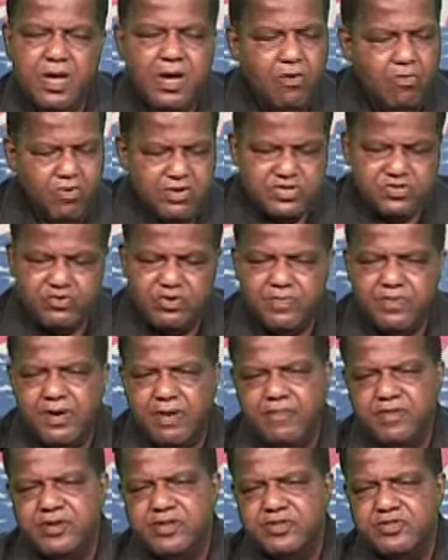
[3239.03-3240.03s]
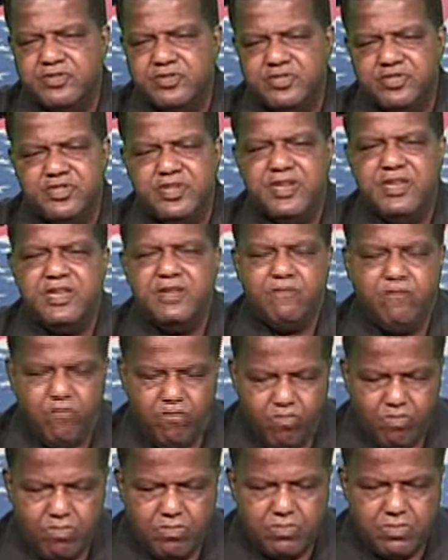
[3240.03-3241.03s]
what the Republicans are saying
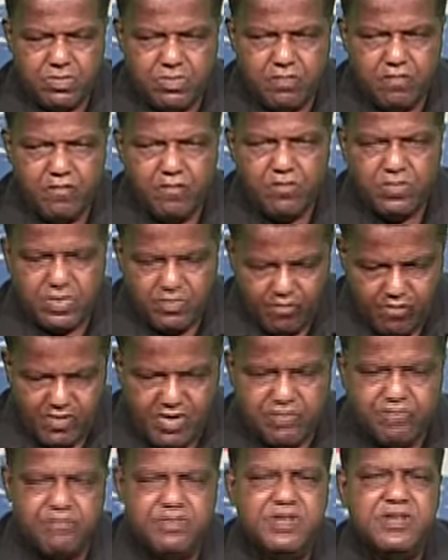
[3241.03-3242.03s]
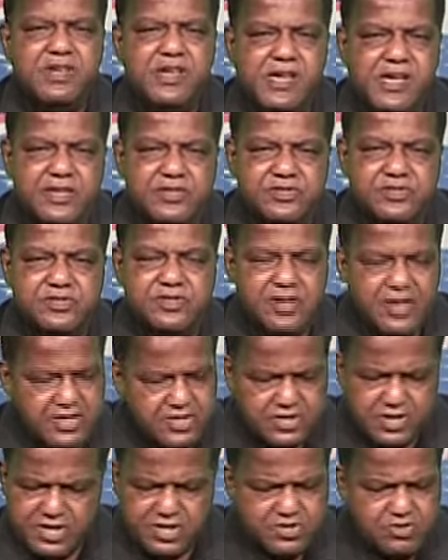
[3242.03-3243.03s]
BS
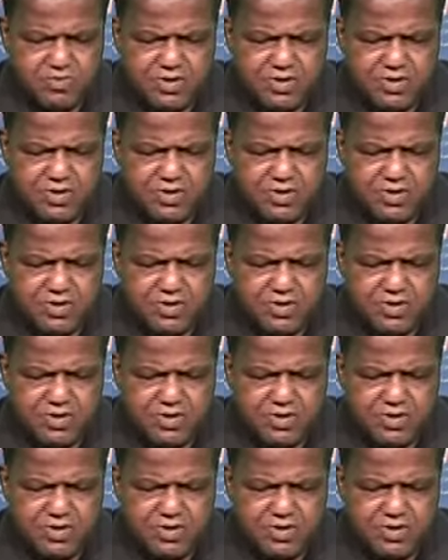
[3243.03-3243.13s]
is